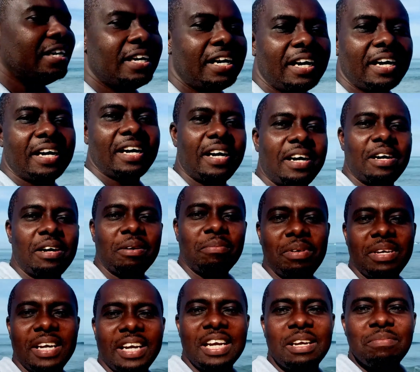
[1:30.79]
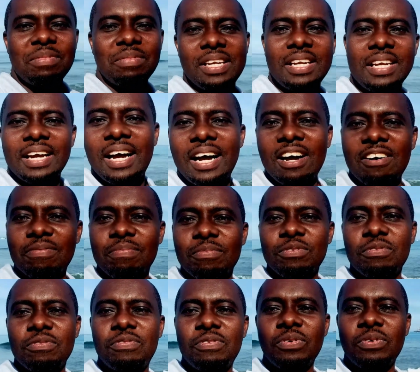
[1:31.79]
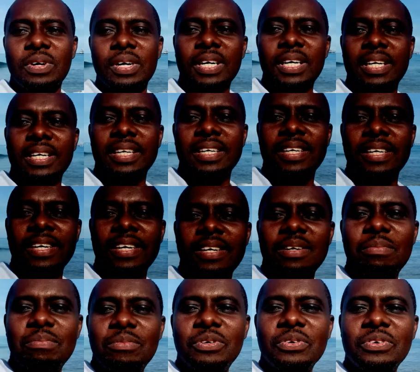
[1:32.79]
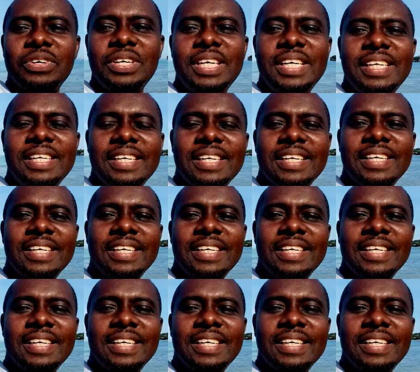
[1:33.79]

behind me the Half Moon Fort Marine,